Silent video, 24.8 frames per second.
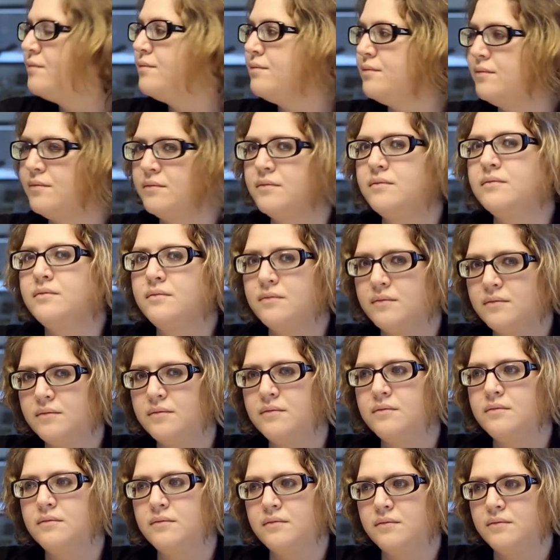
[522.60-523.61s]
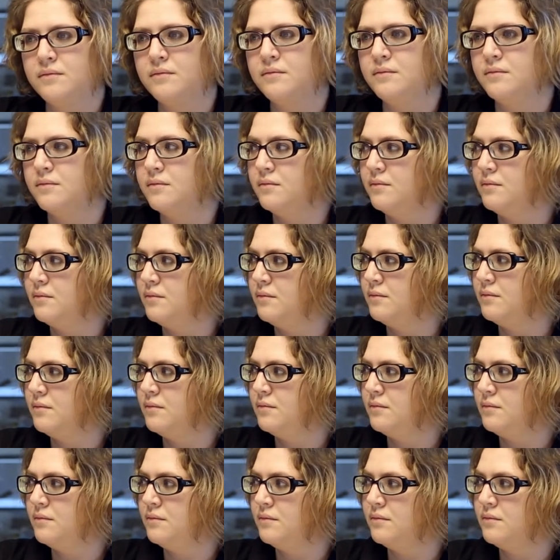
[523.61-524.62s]

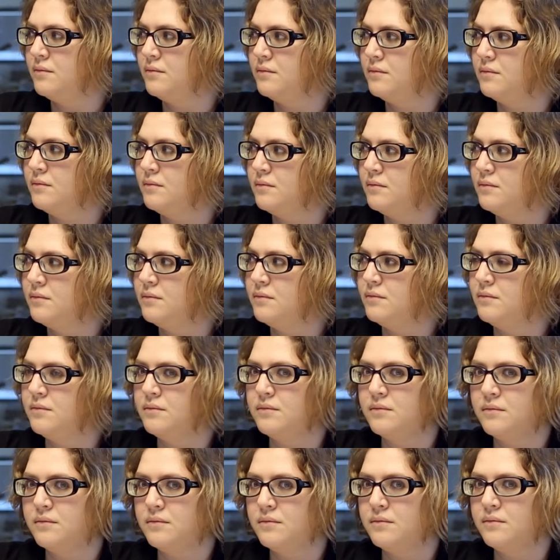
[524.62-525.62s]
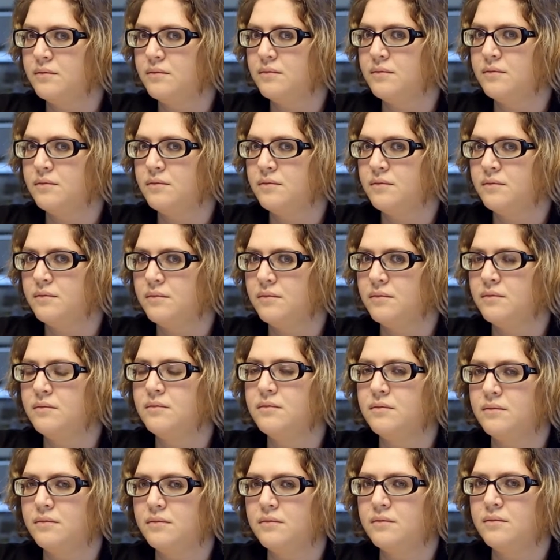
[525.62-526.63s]

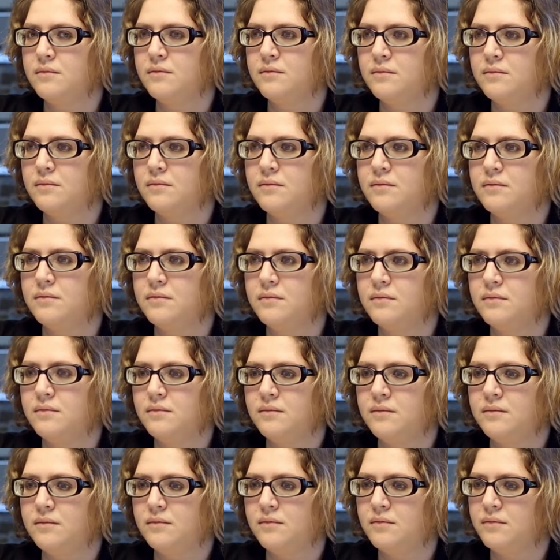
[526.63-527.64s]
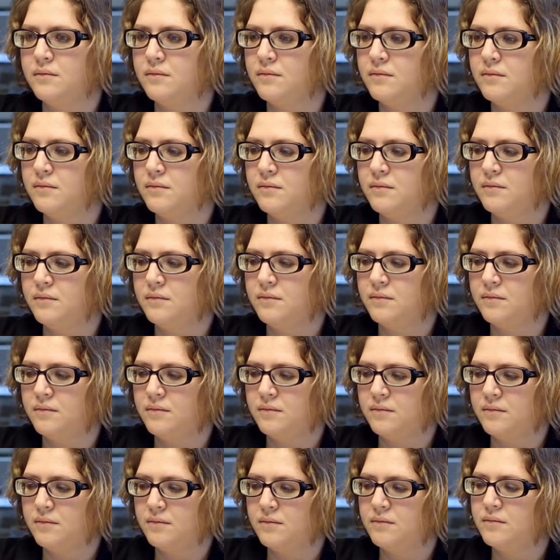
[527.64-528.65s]

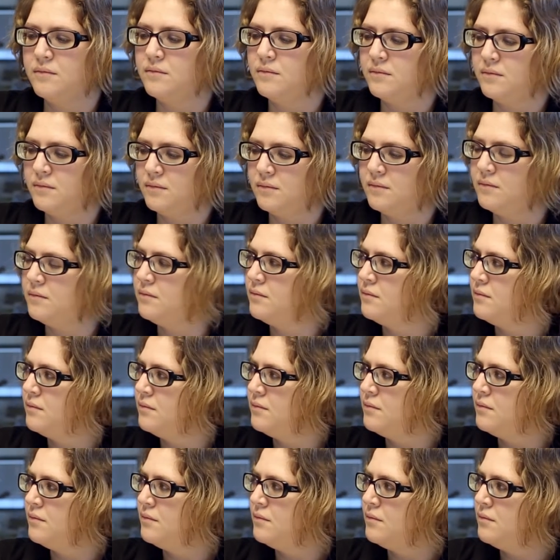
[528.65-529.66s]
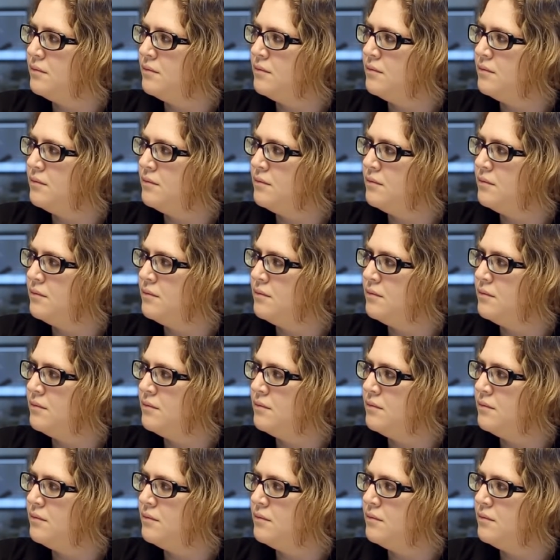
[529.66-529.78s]
No words are spoken by the person on screen.